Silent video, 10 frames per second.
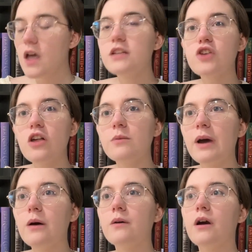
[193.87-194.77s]
It's all
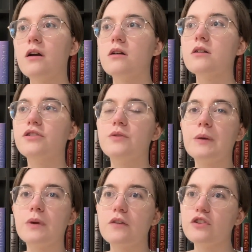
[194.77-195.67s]
about her
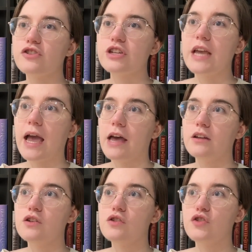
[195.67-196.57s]
doing whatever she
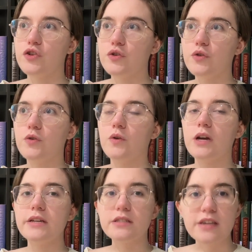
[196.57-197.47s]
can to
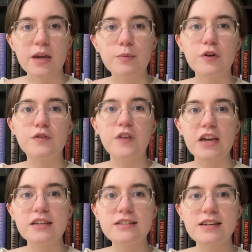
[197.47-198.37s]
escape her
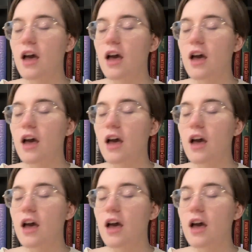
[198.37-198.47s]
fate,